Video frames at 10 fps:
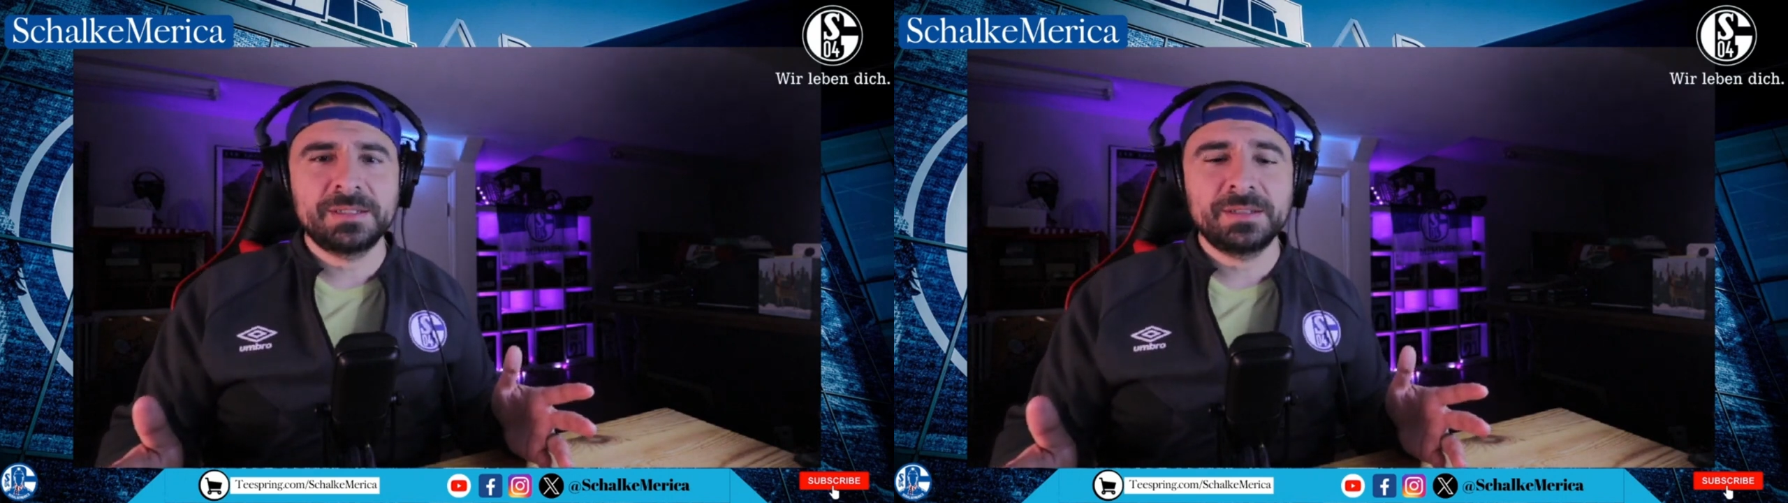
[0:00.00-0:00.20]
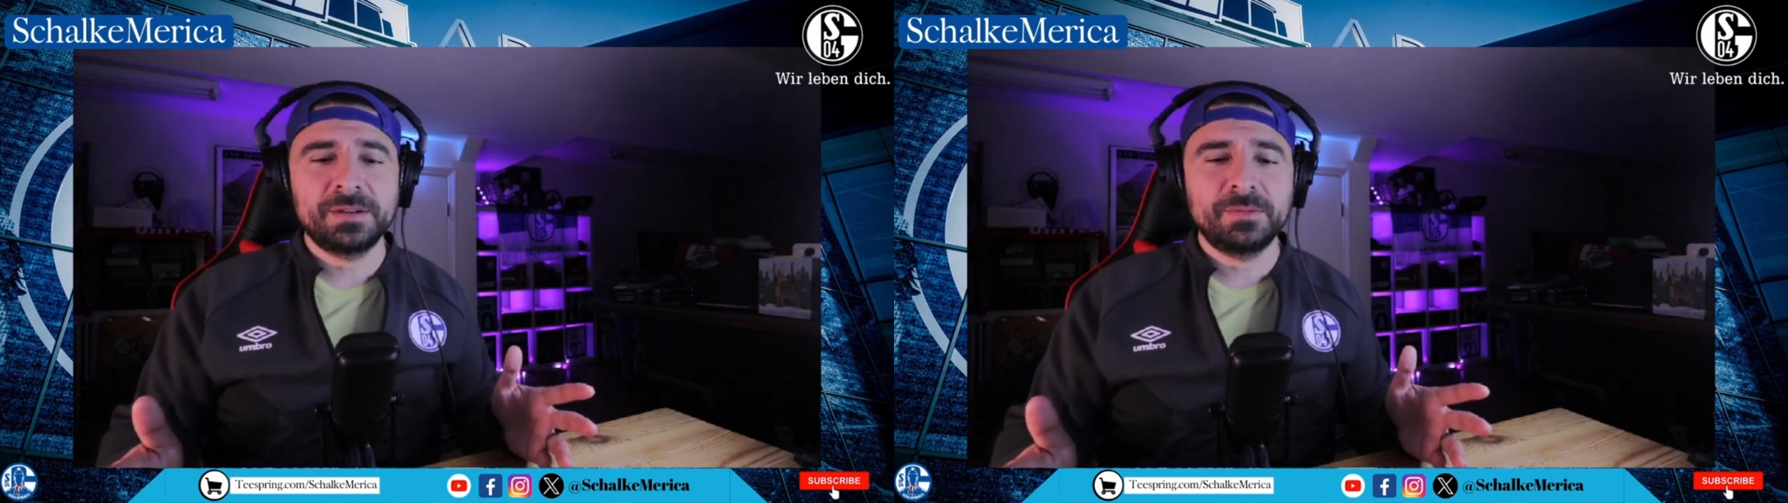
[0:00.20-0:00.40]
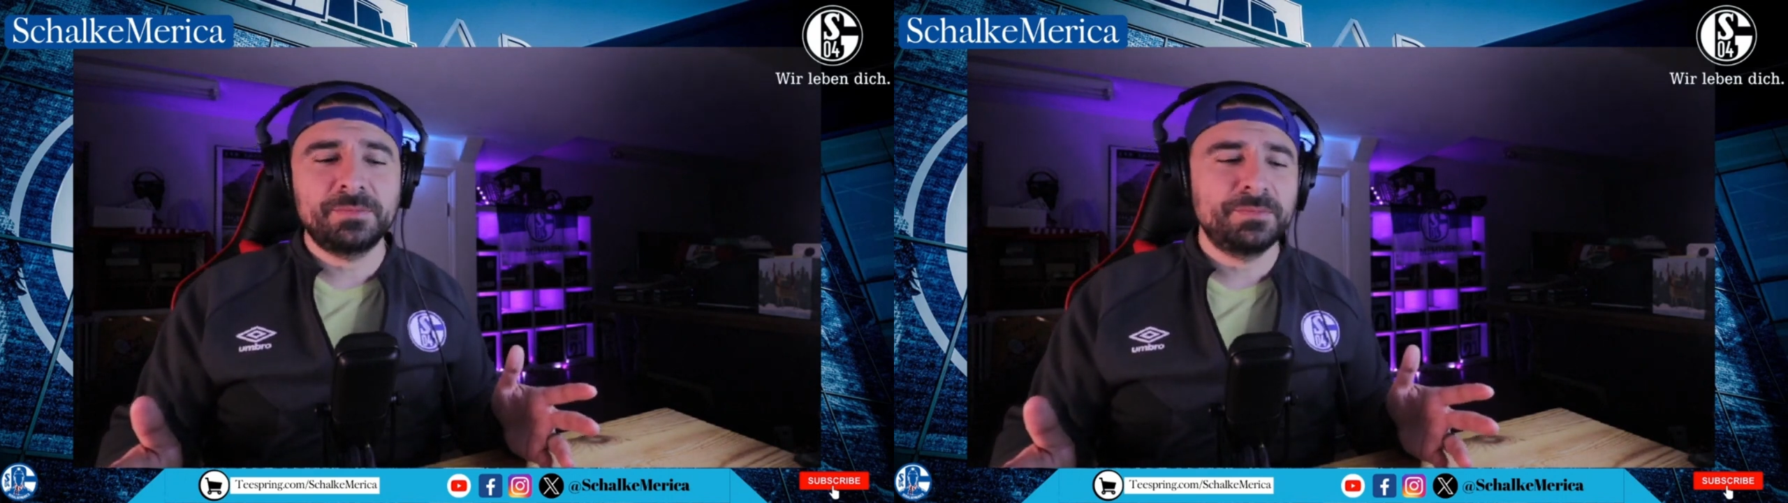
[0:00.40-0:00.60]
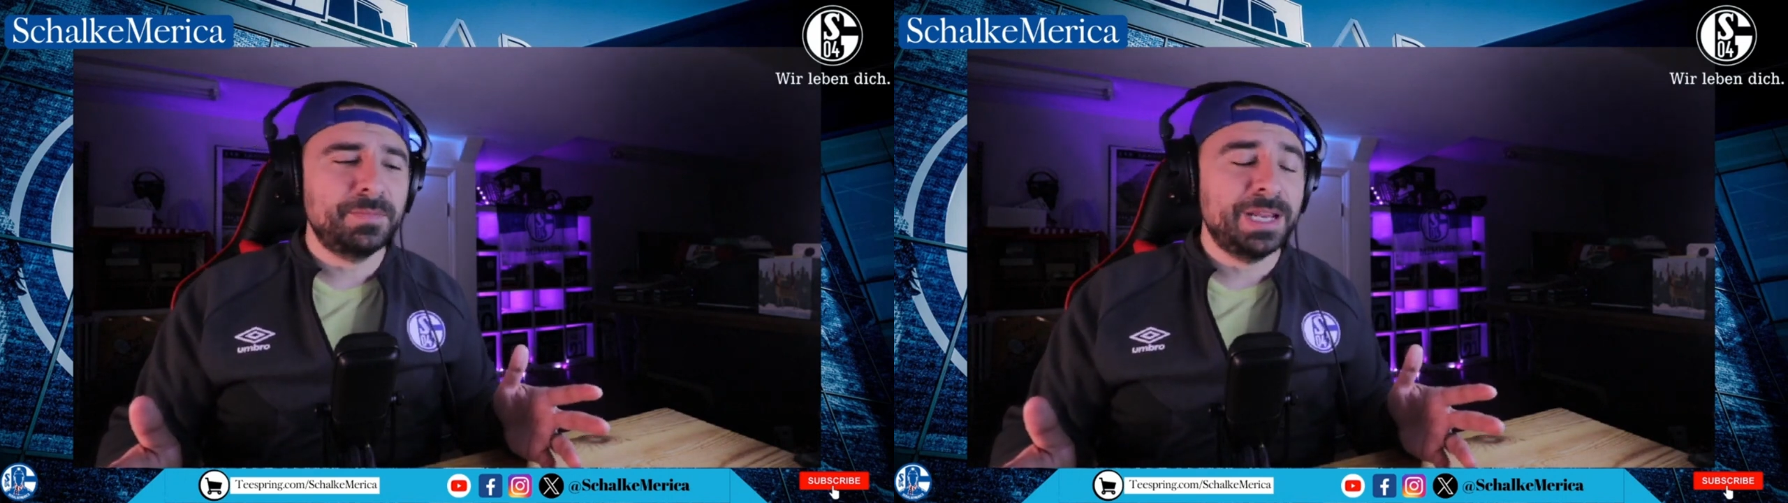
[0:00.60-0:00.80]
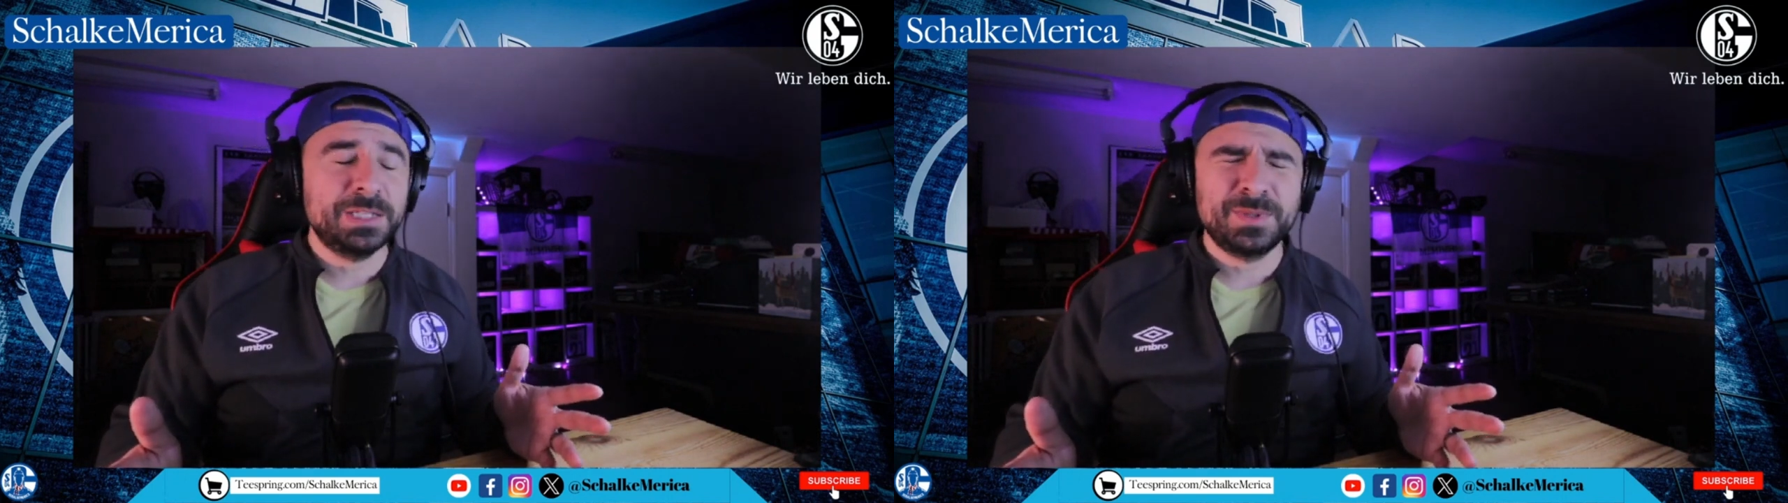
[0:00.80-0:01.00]
you know,
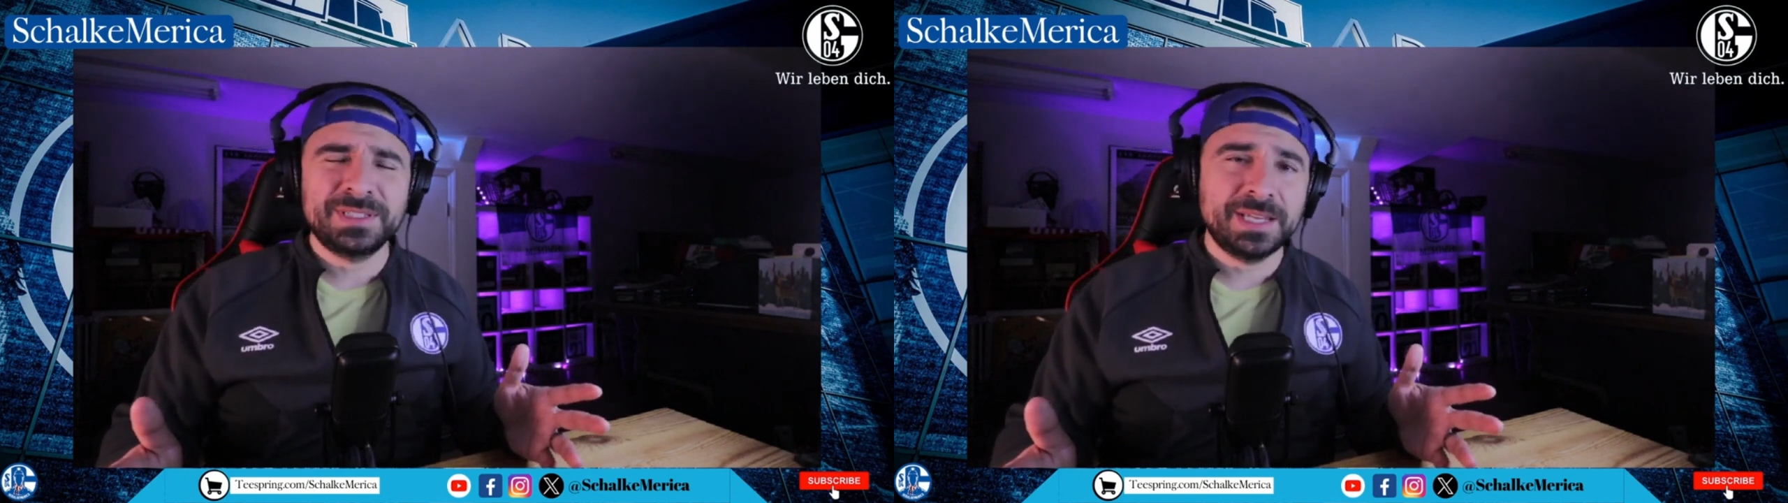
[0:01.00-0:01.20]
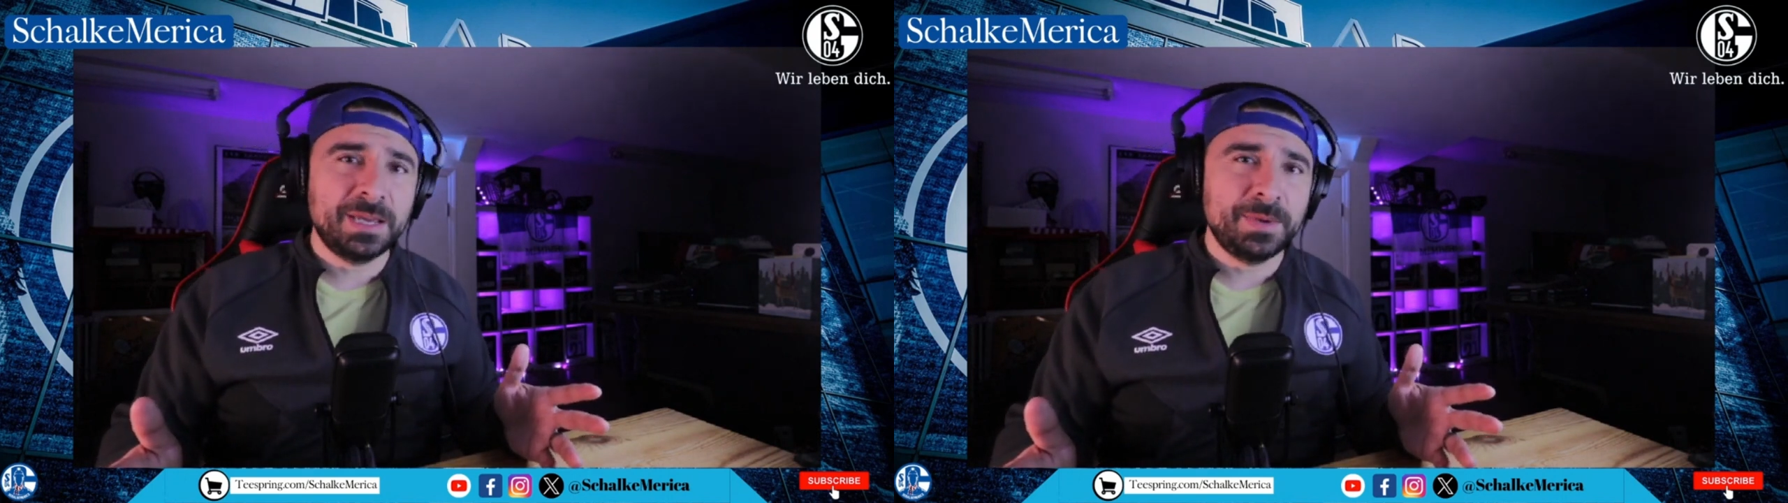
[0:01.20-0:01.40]
management say